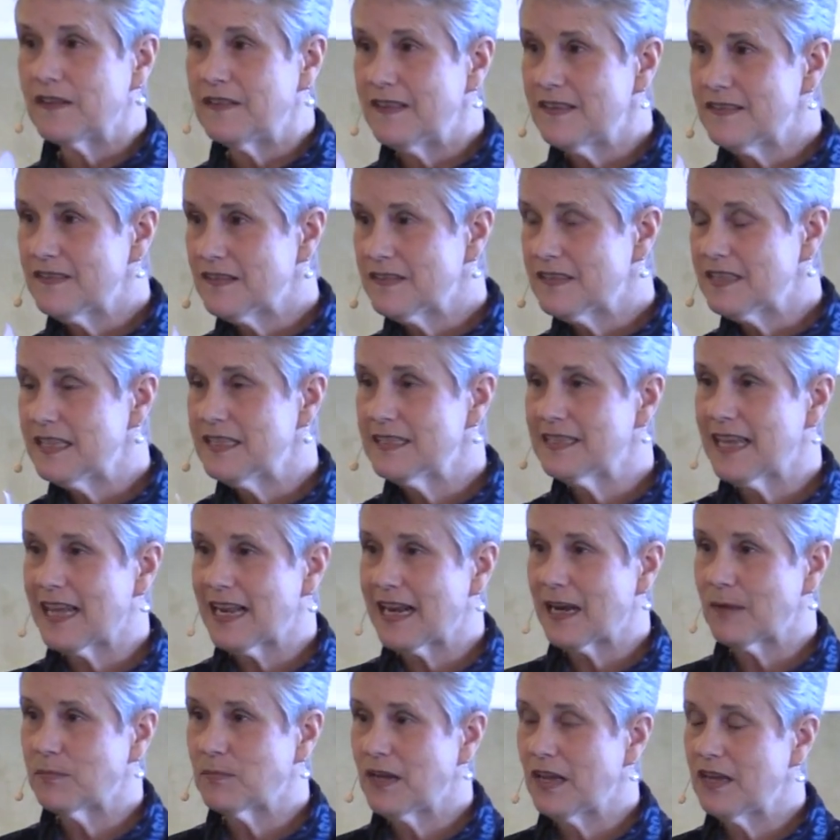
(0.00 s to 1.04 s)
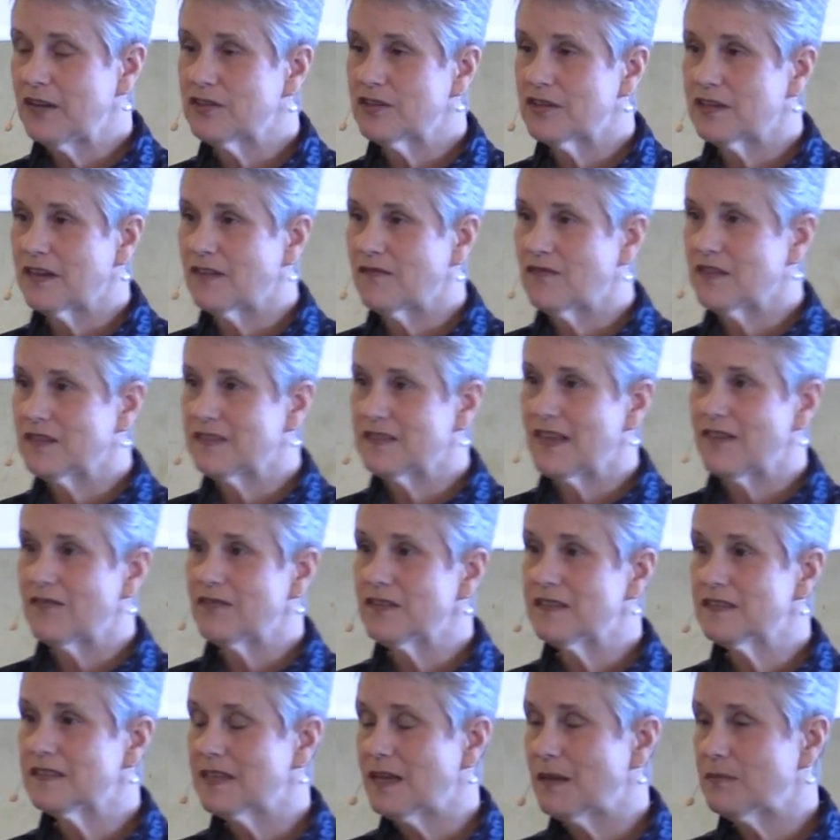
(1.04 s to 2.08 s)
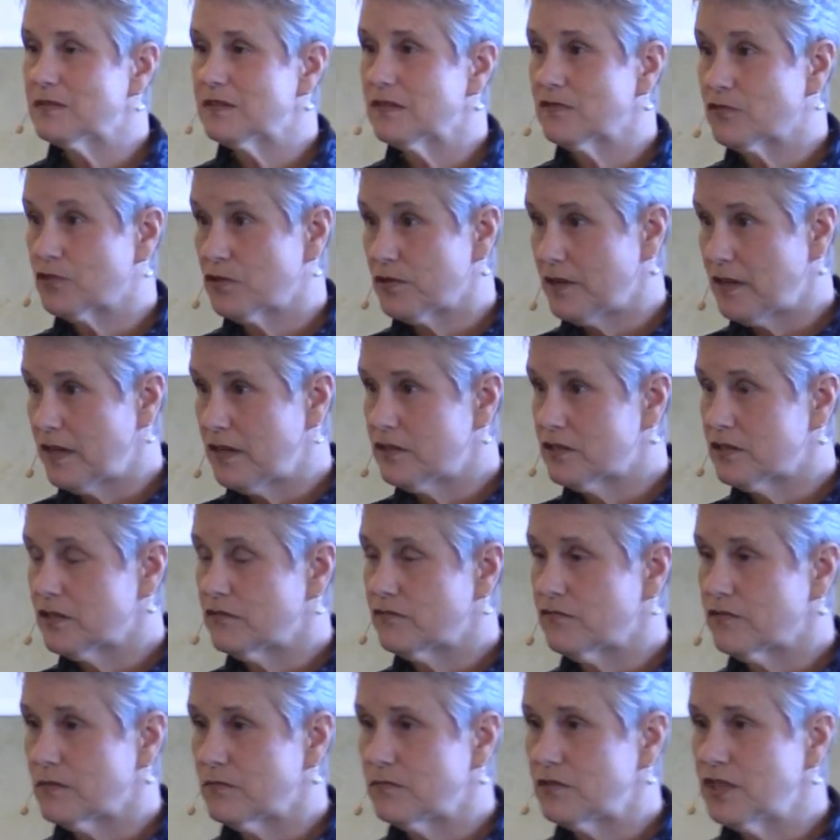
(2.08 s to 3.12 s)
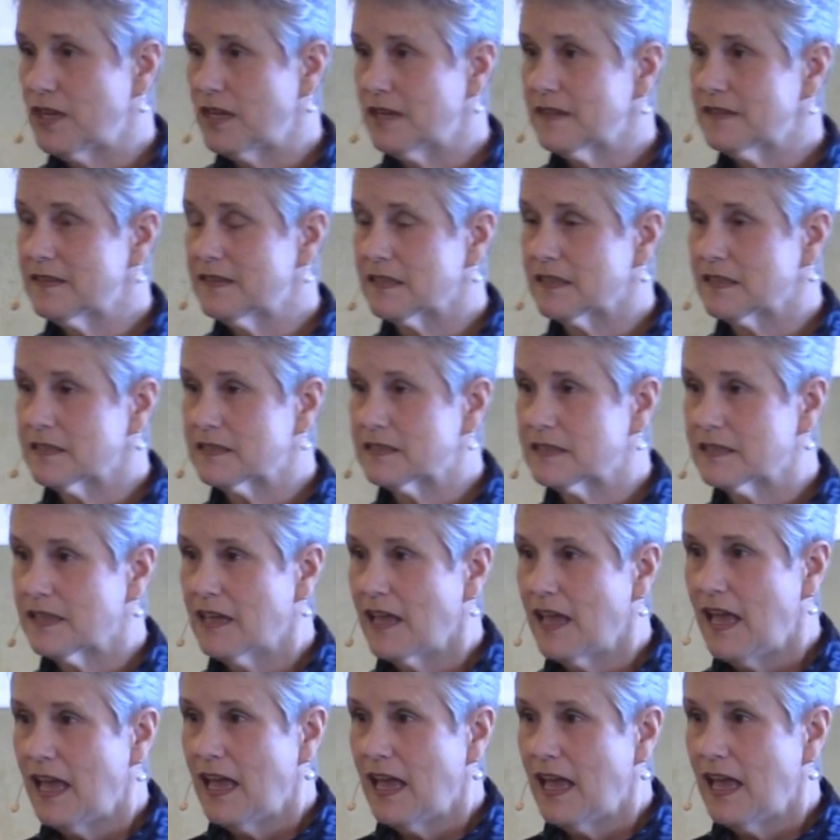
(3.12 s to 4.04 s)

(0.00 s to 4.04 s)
And this is his adaptation of the seven steps of creation from Genesis.